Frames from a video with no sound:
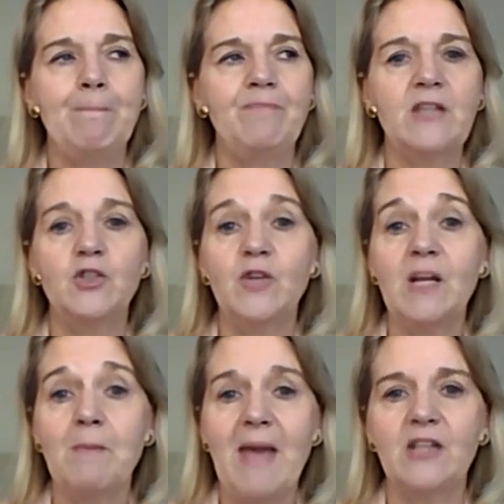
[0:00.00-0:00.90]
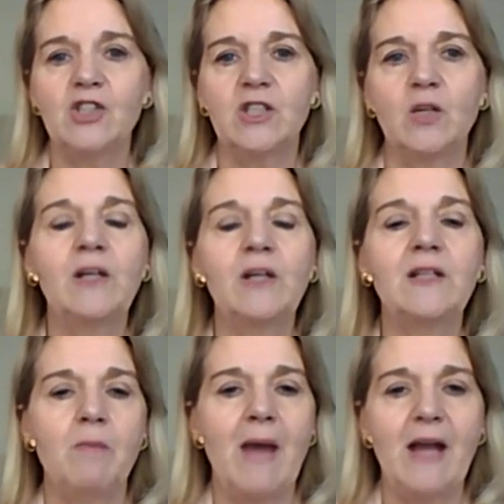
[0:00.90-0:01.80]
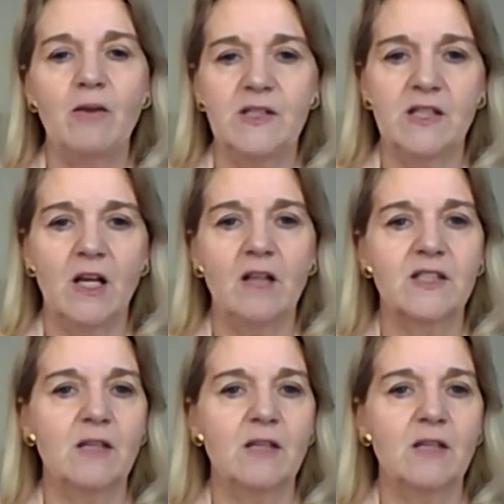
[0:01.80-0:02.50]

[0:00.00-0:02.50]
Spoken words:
as you can imagine, quickly my results